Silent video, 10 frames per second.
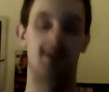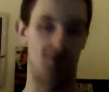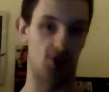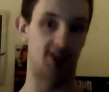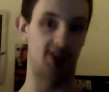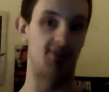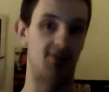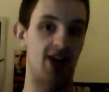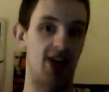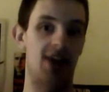first
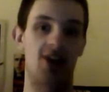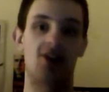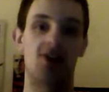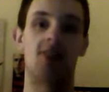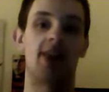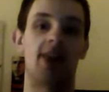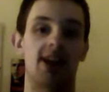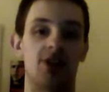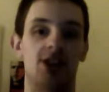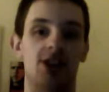video here on my
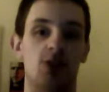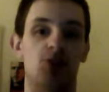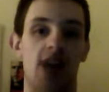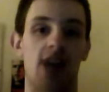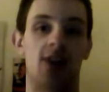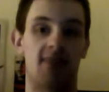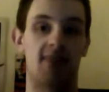YouTube channel.